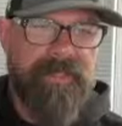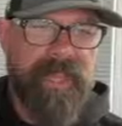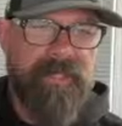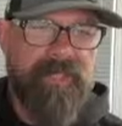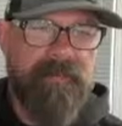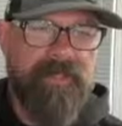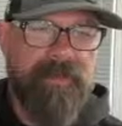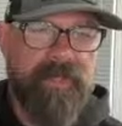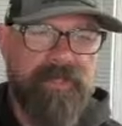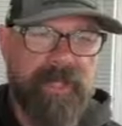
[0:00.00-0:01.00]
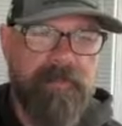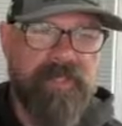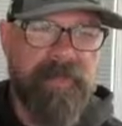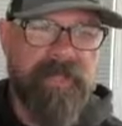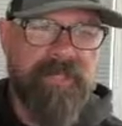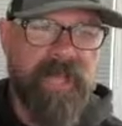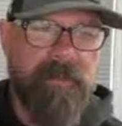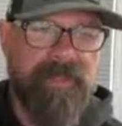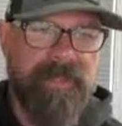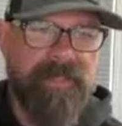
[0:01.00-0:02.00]
hey Jim, during summers my job
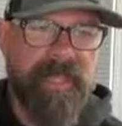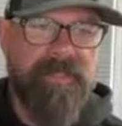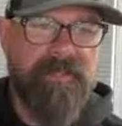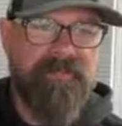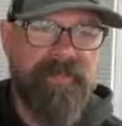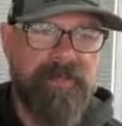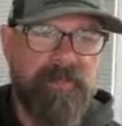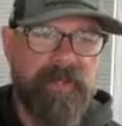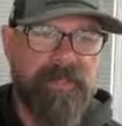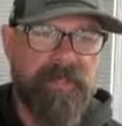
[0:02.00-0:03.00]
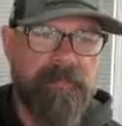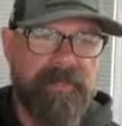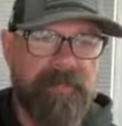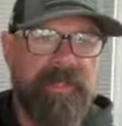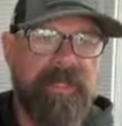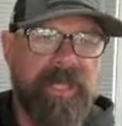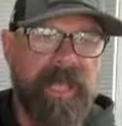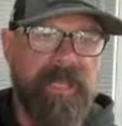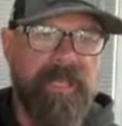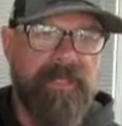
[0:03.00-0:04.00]
is intensive field work, typically
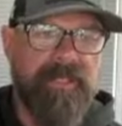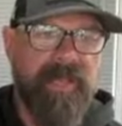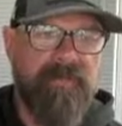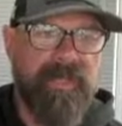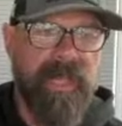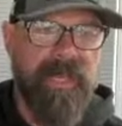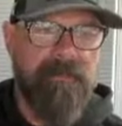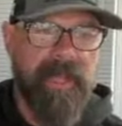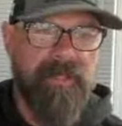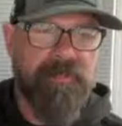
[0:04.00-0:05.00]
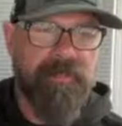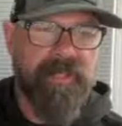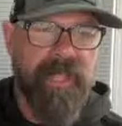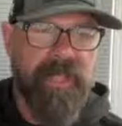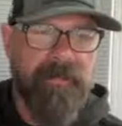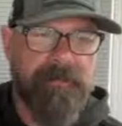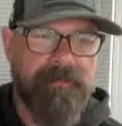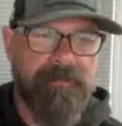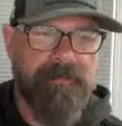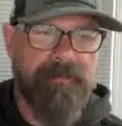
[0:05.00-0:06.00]
hiking 7 to 9 miles per day.
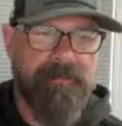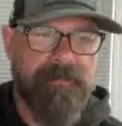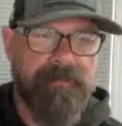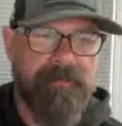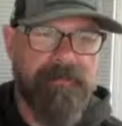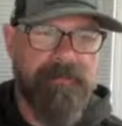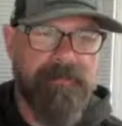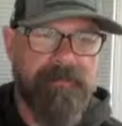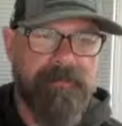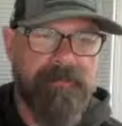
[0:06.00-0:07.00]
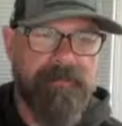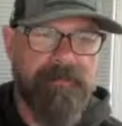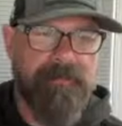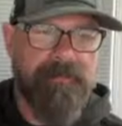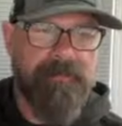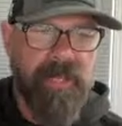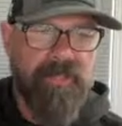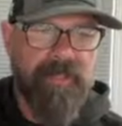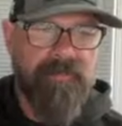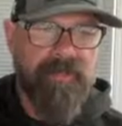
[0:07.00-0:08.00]
Any
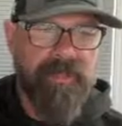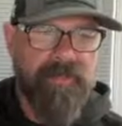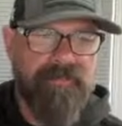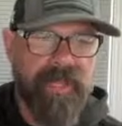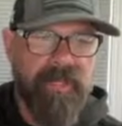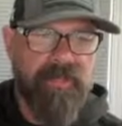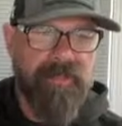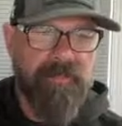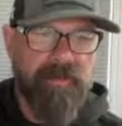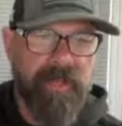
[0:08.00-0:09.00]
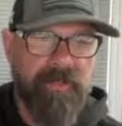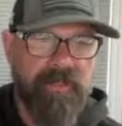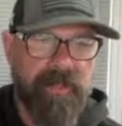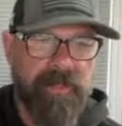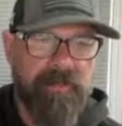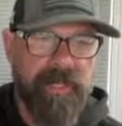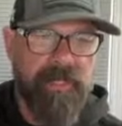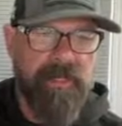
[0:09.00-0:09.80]
variation of your lifts I should run so I don't end